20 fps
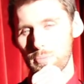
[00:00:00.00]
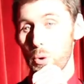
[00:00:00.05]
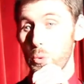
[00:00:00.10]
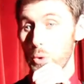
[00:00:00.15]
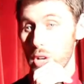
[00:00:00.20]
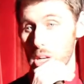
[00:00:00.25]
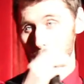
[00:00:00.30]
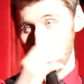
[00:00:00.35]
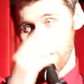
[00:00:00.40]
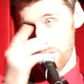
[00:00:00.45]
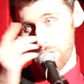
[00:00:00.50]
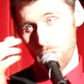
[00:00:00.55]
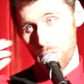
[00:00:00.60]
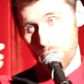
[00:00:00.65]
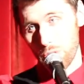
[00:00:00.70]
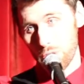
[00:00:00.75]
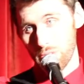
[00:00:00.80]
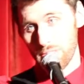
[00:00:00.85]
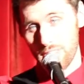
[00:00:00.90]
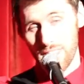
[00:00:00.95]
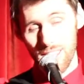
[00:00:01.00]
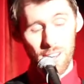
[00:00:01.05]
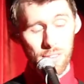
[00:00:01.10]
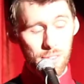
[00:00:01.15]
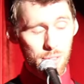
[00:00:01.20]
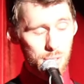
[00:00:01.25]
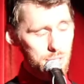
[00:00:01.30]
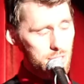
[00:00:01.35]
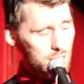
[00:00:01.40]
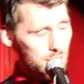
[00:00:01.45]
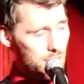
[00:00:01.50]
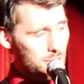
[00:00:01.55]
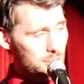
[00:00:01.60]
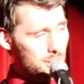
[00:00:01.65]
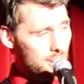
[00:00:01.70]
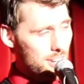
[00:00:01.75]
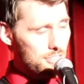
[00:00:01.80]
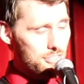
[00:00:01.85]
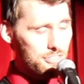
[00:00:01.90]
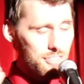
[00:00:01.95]
But what about those over there? Those are
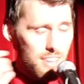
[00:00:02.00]
your